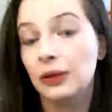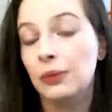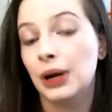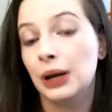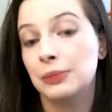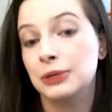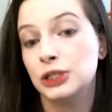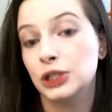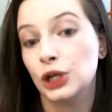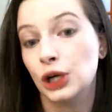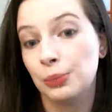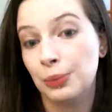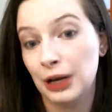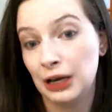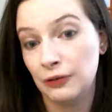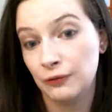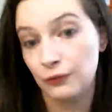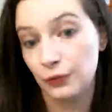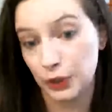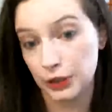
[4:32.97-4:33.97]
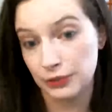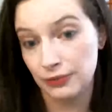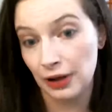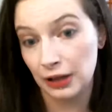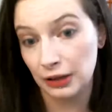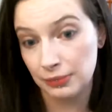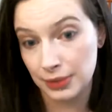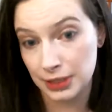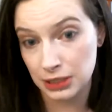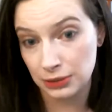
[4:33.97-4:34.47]
when I'm interpreting for
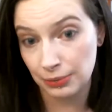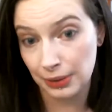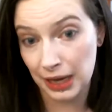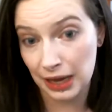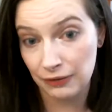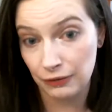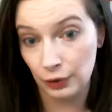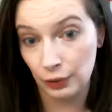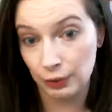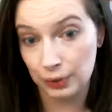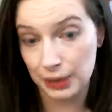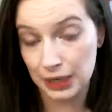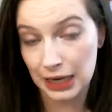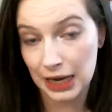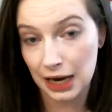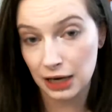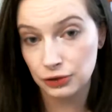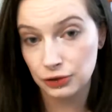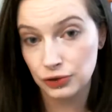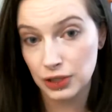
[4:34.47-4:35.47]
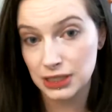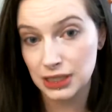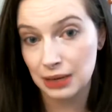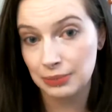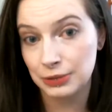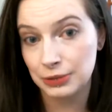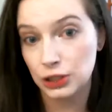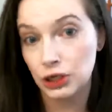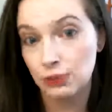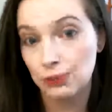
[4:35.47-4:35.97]
developmental behavioral pediatrics, I'm
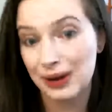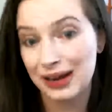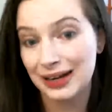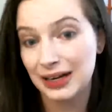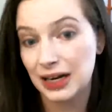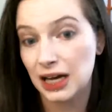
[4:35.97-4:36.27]
interpreting